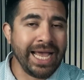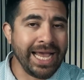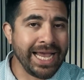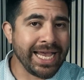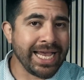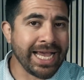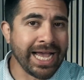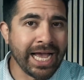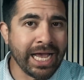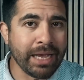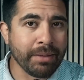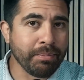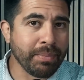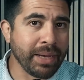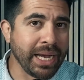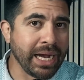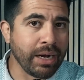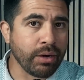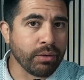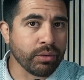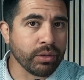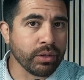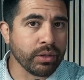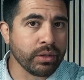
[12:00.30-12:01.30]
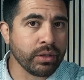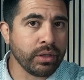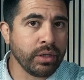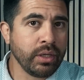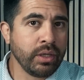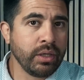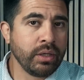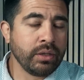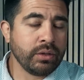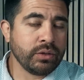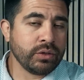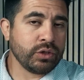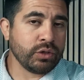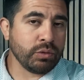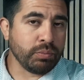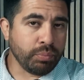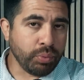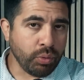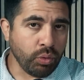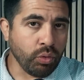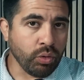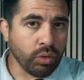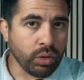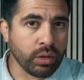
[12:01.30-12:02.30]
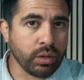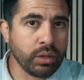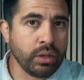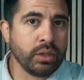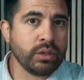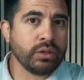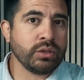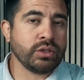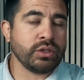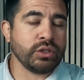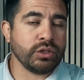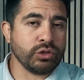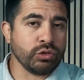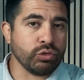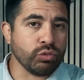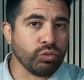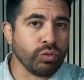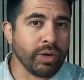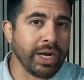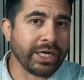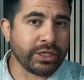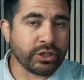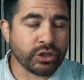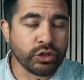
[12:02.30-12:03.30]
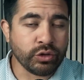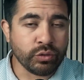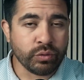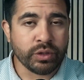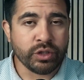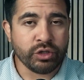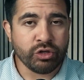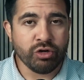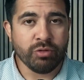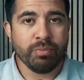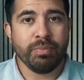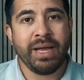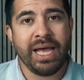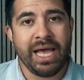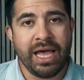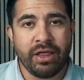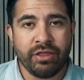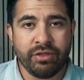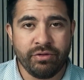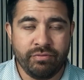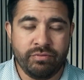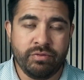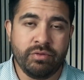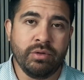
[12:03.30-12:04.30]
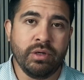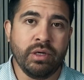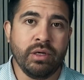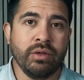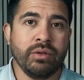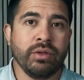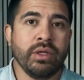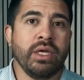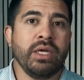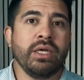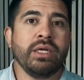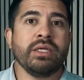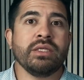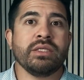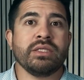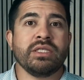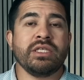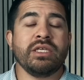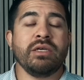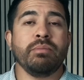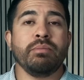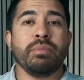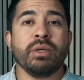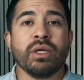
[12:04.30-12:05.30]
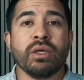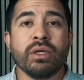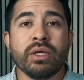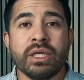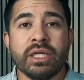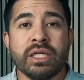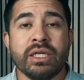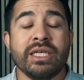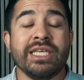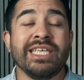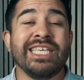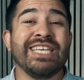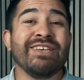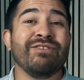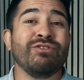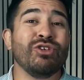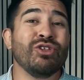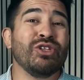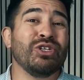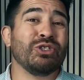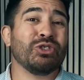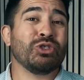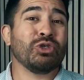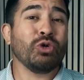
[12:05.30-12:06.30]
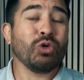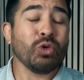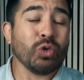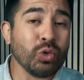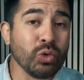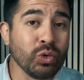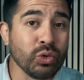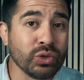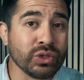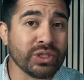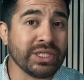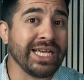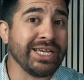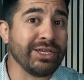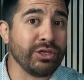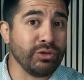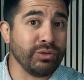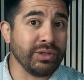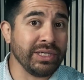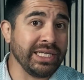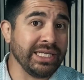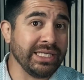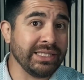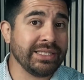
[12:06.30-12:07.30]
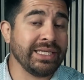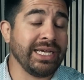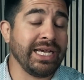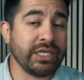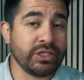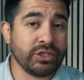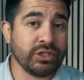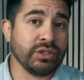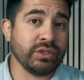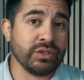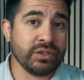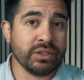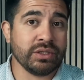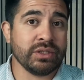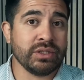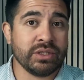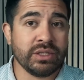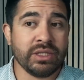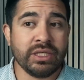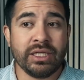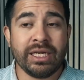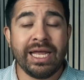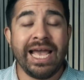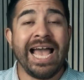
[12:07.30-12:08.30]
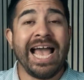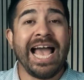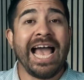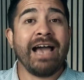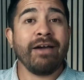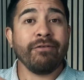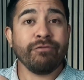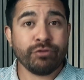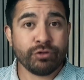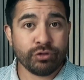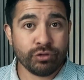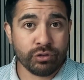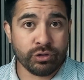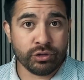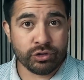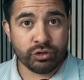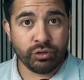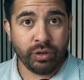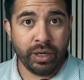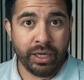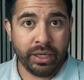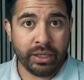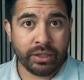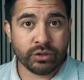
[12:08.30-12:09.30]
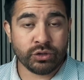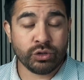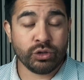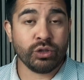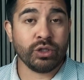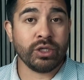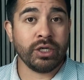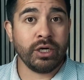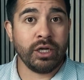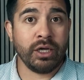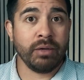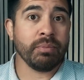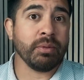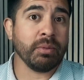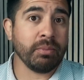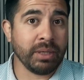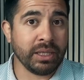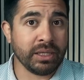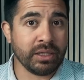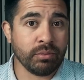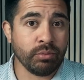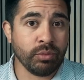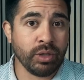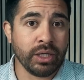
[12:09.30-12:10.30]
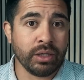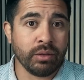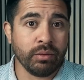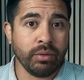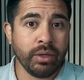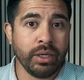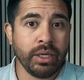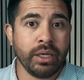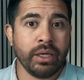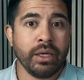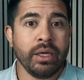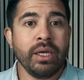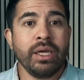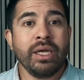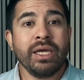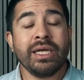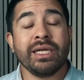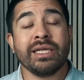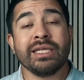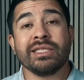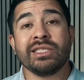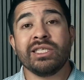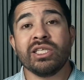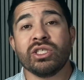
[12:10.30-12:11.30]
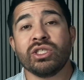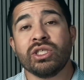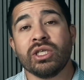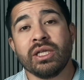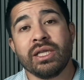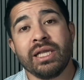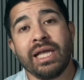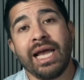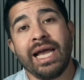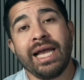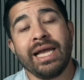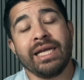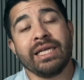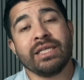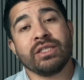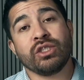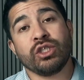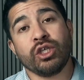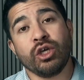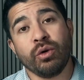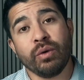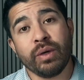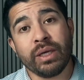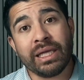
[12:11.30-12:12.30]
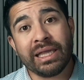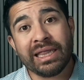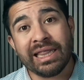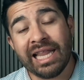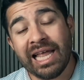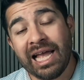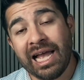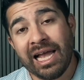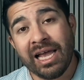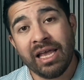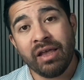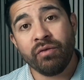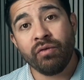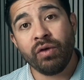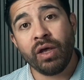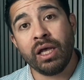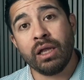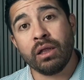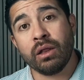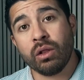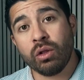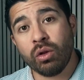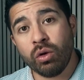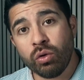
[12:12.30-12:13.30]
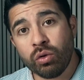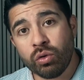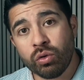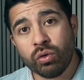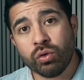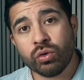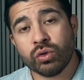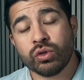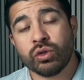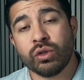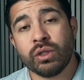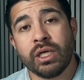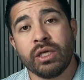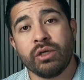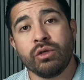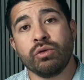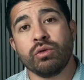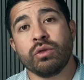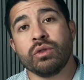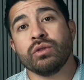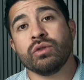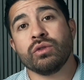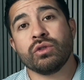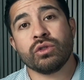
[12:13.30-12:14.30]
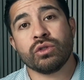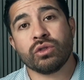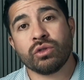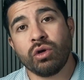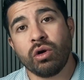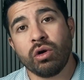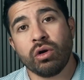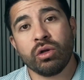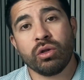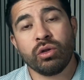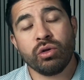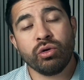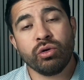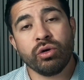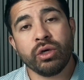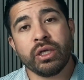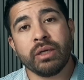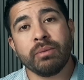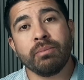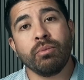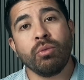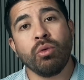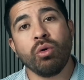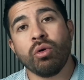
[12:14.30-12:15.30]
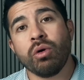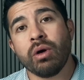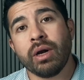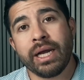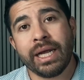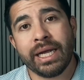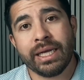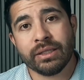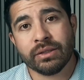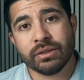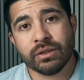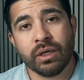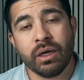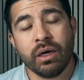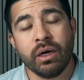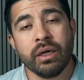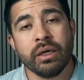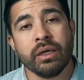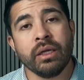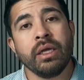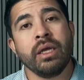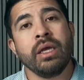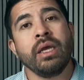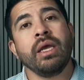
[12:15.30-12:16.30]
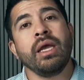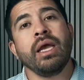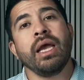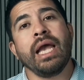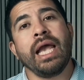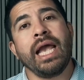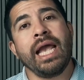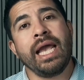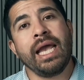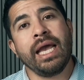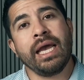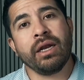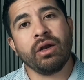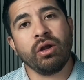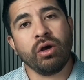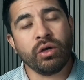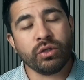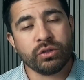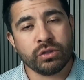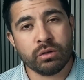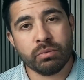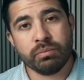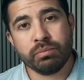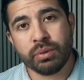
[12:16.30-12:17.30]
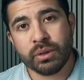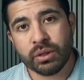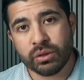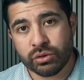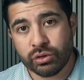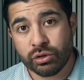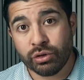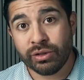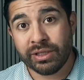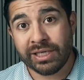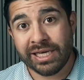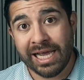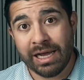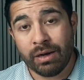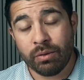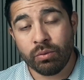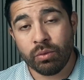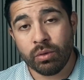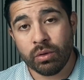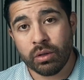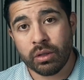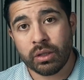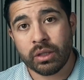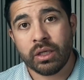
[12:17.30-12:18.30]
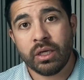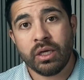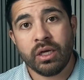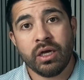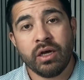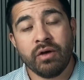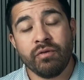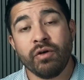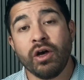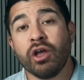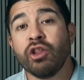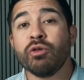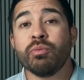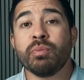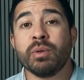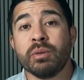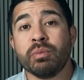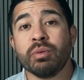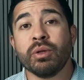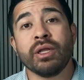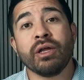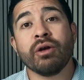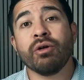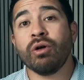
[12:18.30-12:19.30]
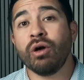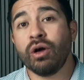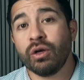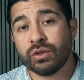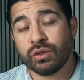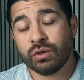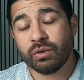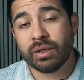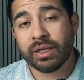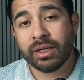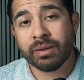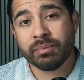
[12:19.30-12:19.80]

A I-powered support to direct you in your path of growth. It's the ability to give you the tools that you need to actually succeed after the training so you can implement them right away. In addition to that, it's going live and local so that you can start learning more hands-on and also build your network of other people that are also